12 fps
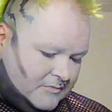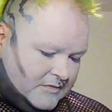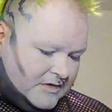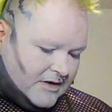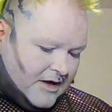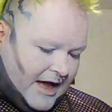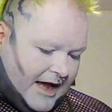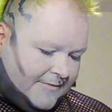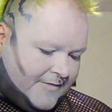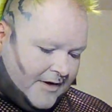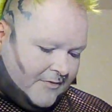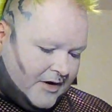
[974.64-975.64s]
So I
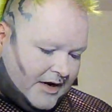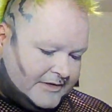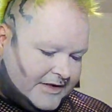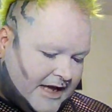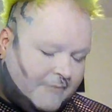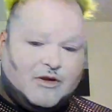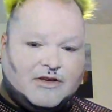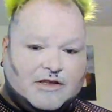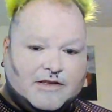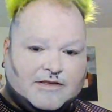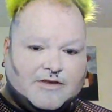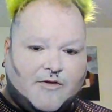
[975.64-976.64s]
think we're going to tap into
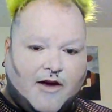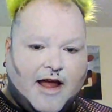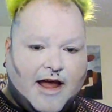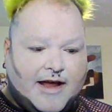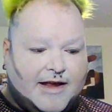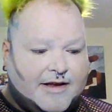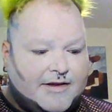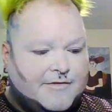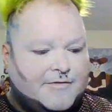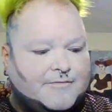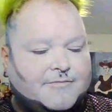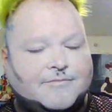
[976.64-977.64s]
this gray
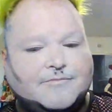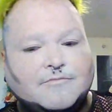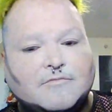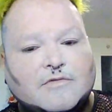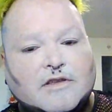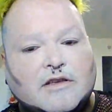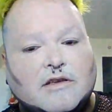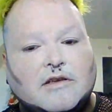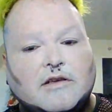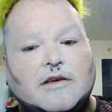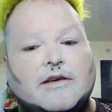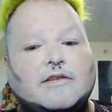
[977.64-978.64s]

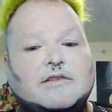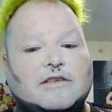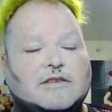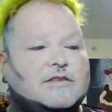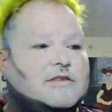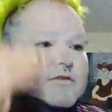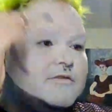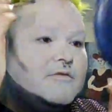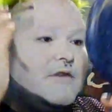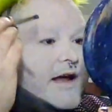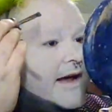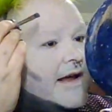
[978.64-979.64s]
and just do
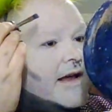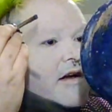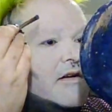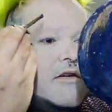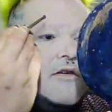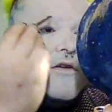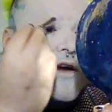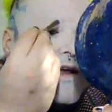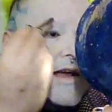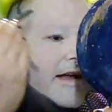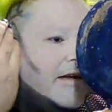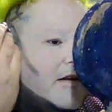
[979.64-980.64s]
a
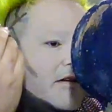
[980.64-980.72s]
gray